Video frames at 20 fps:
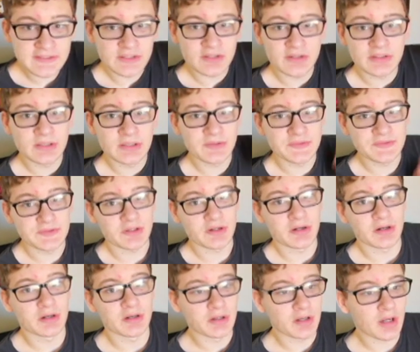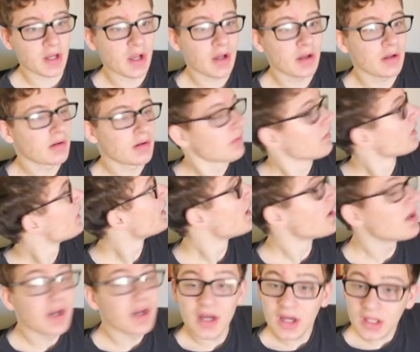yo-yos are called
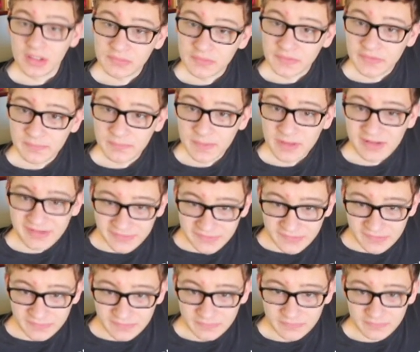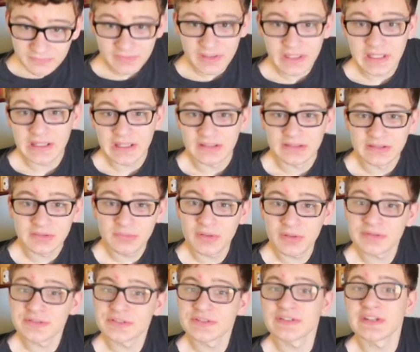unresponsive, and you will
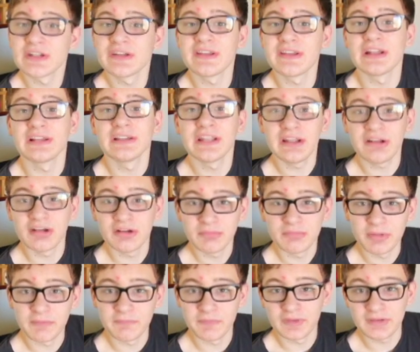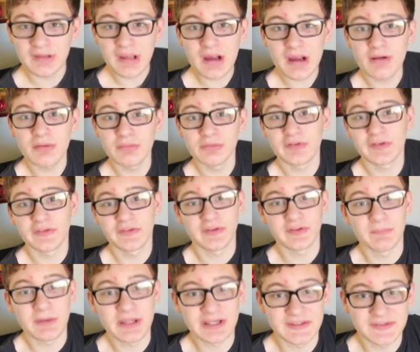understand that later, but for now, just to
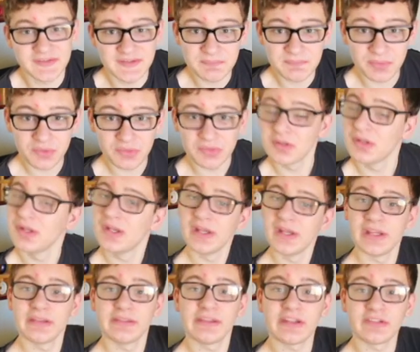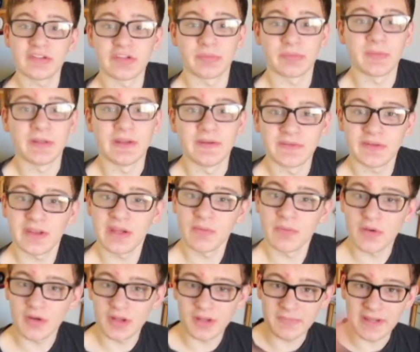make it simple, that just means it
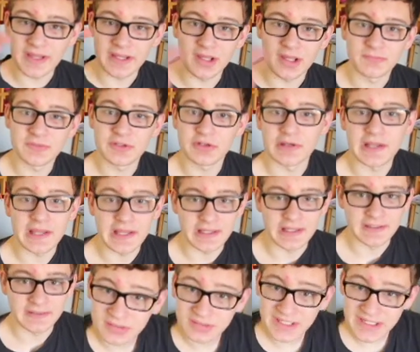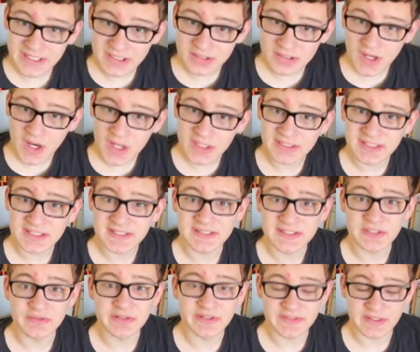won't come back up to your hand. Later on in the
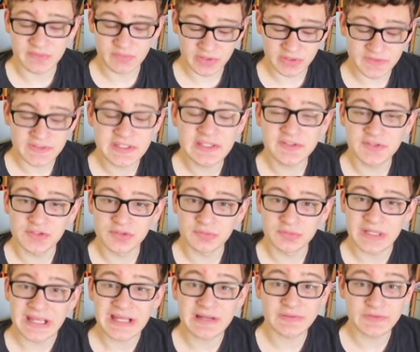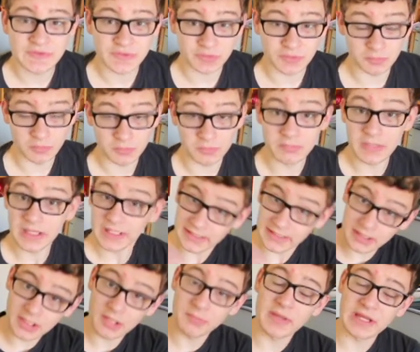series, I will teach you how to make it
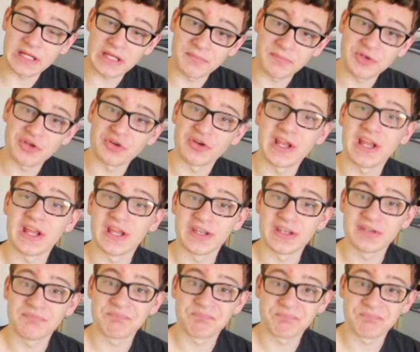come back up to your hand